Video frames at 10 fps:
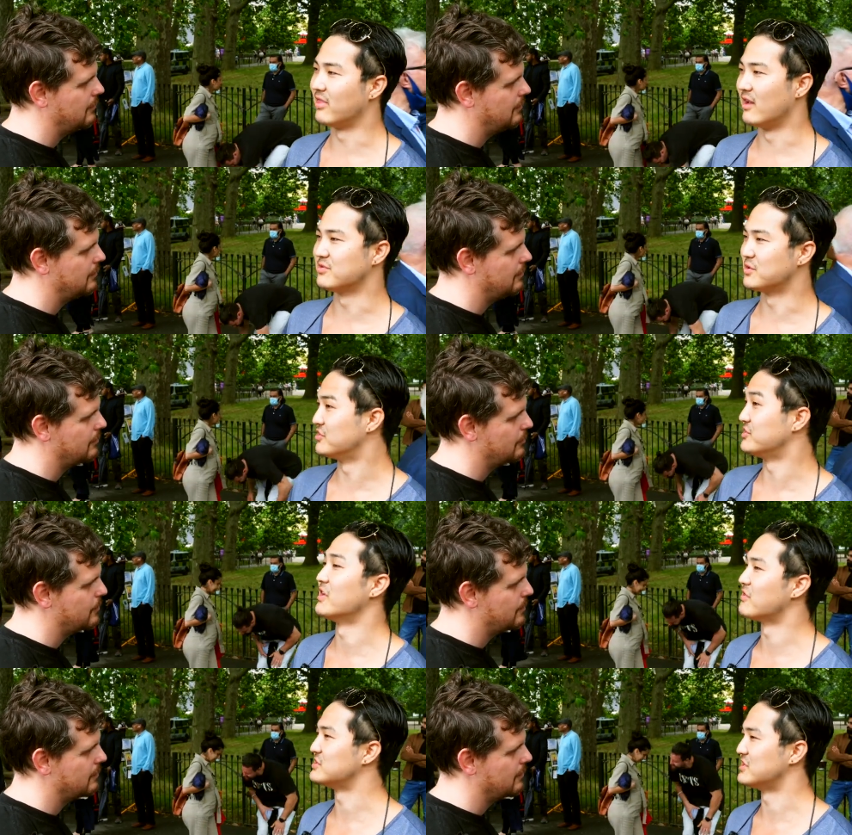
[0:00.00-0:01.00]
Speaker 1: the sort of
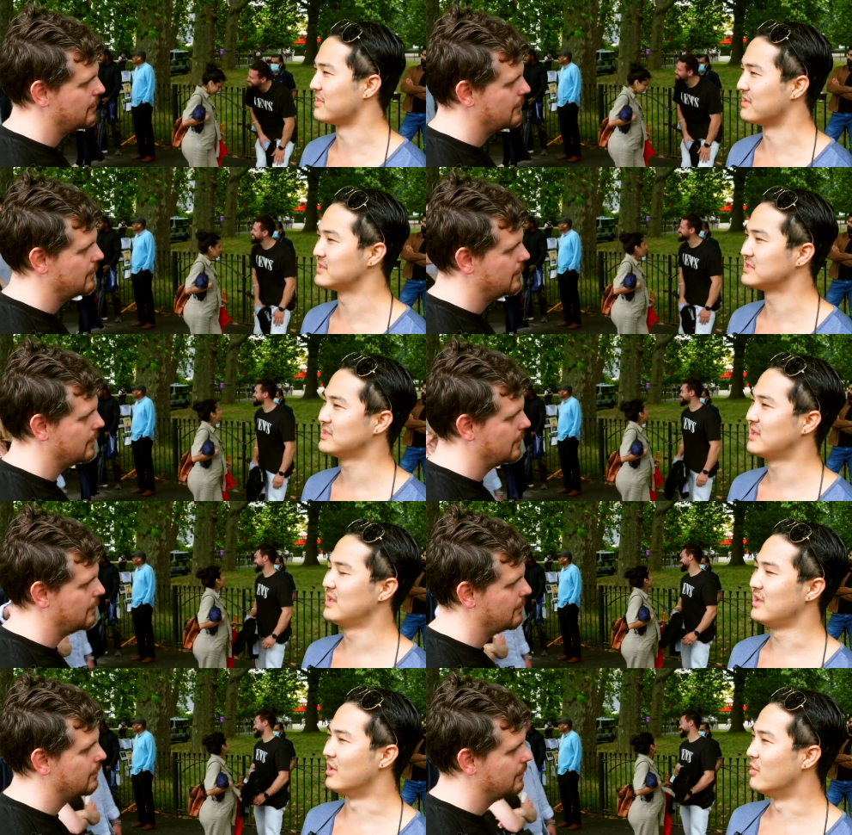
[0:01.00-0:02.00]
Judeo-Christian ethics.
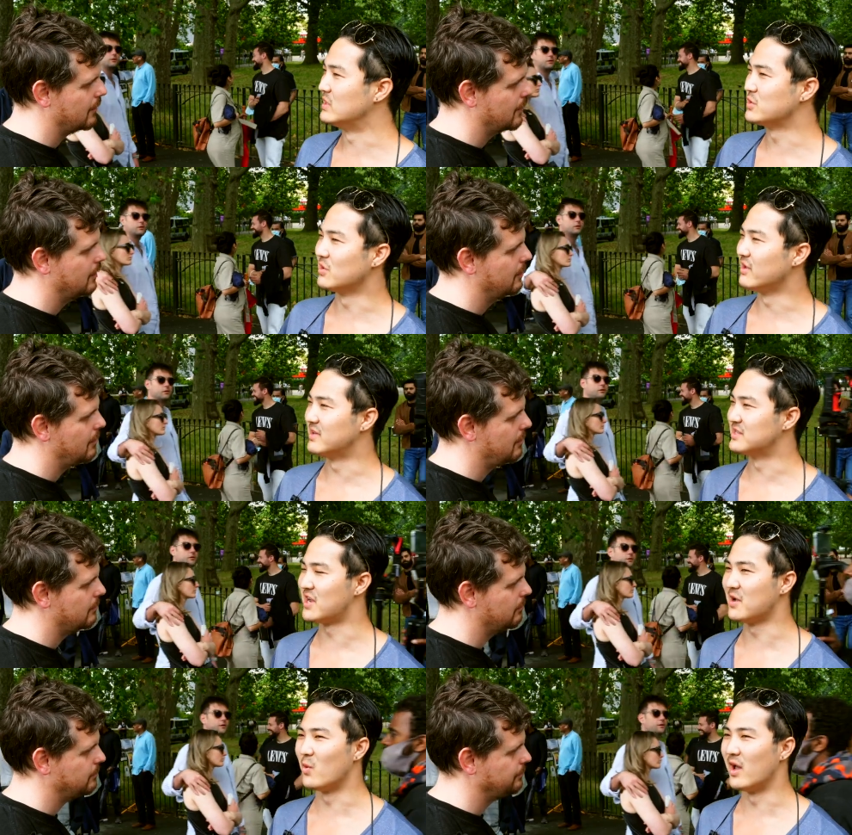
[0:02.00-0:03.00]
You know, we sort of live in a
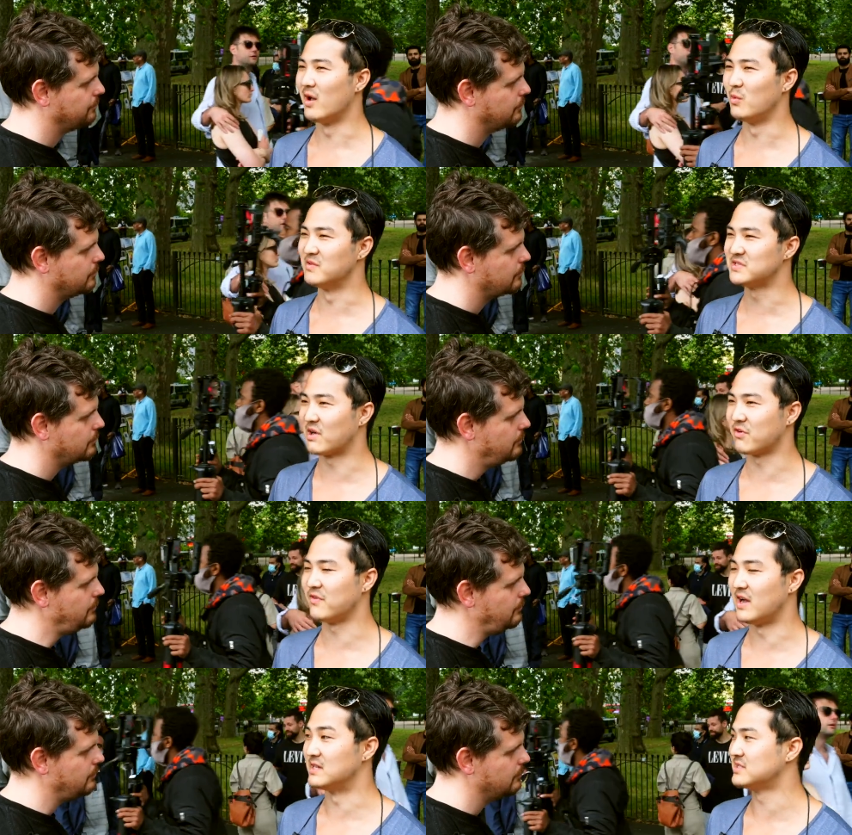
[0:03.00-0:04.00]
time where we've
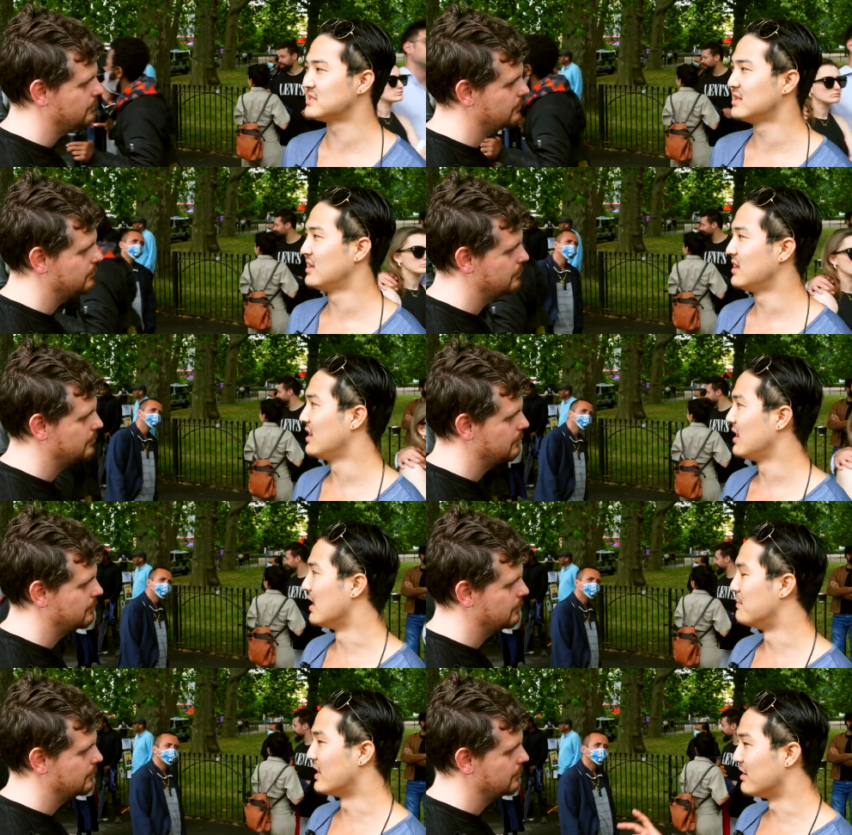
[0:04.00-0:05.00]
sacrificed
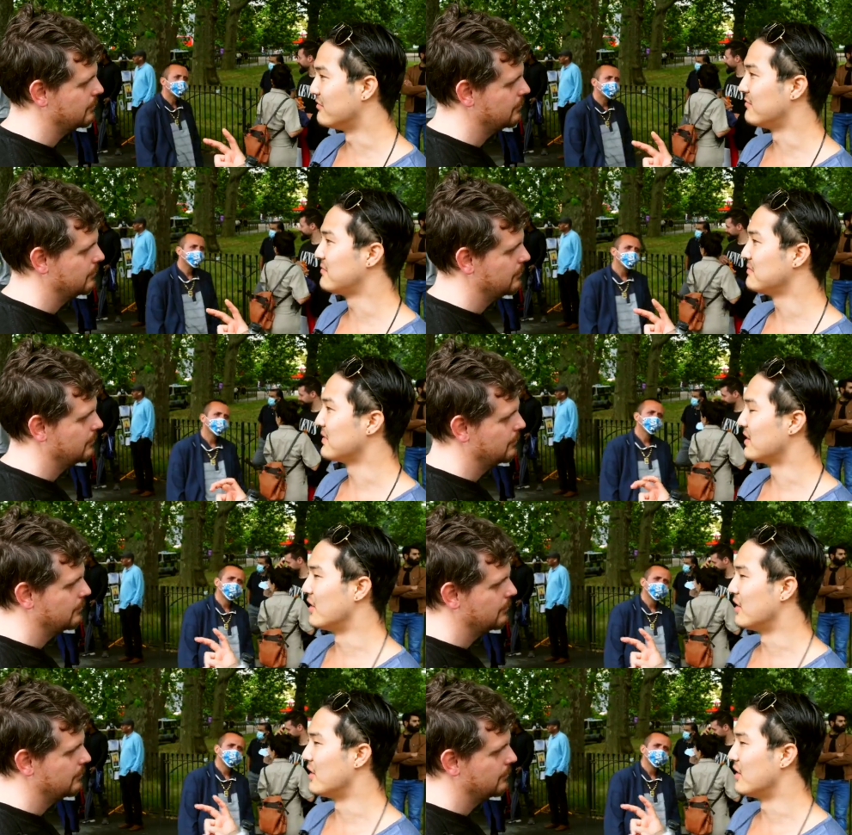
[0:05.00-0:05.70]
a bit of, you